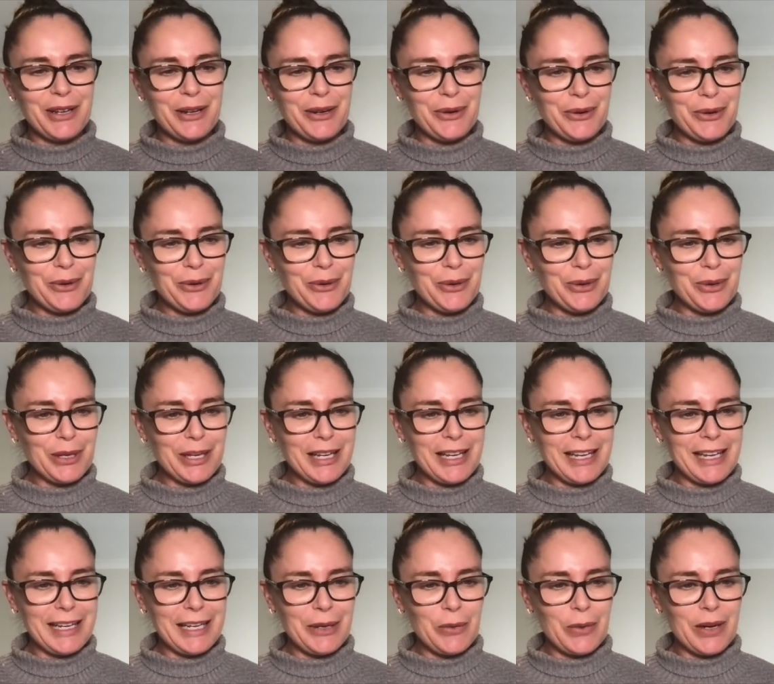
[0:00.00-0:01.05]
all
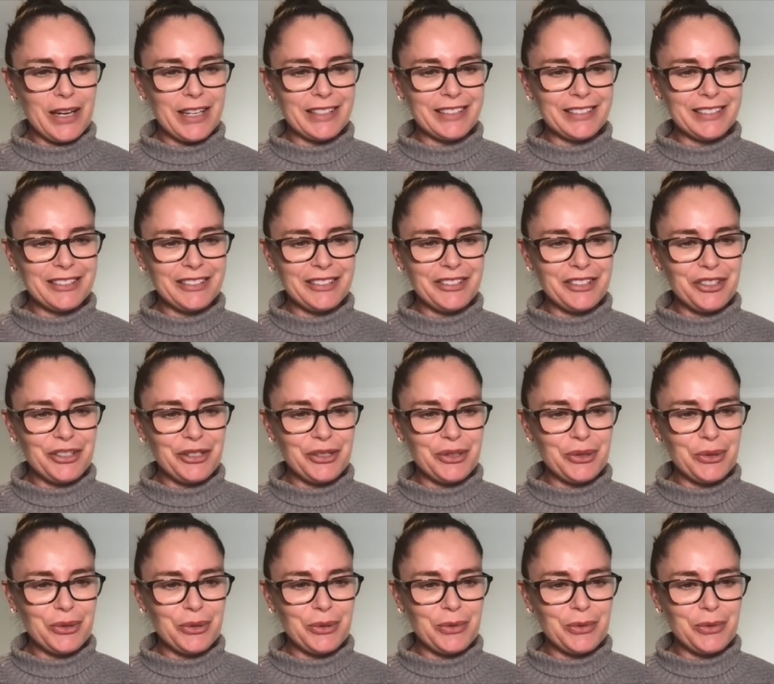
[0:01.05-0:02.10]
anyone could
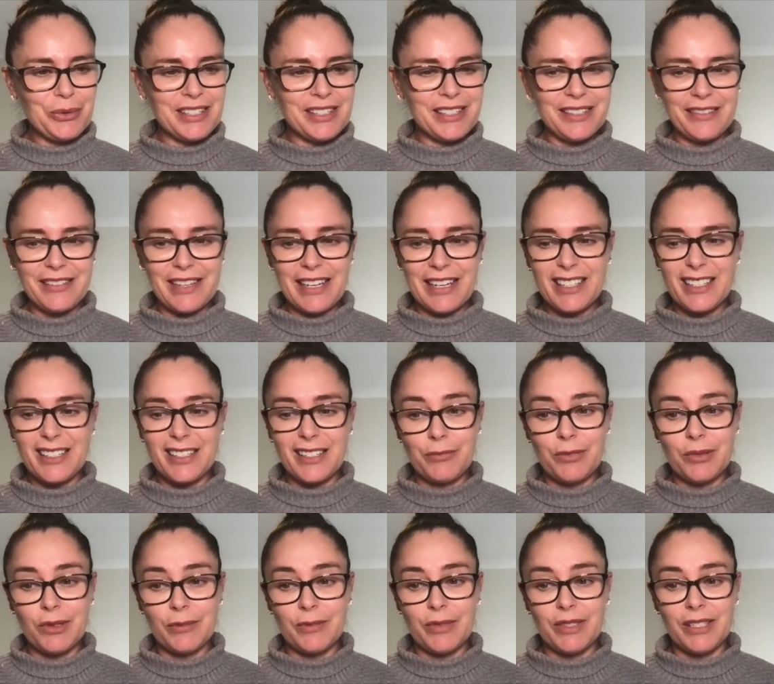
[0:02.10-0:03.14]
do was to actually
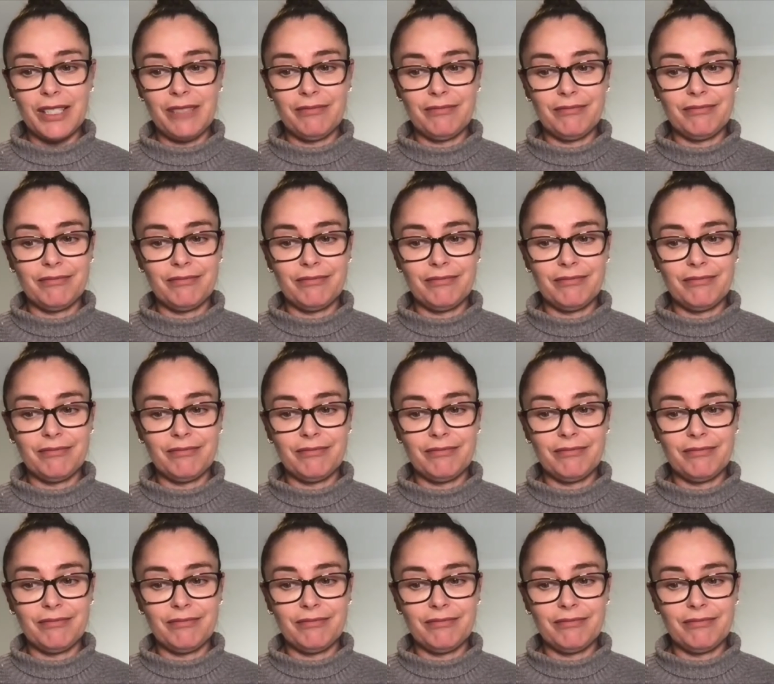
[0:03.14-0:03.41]
probably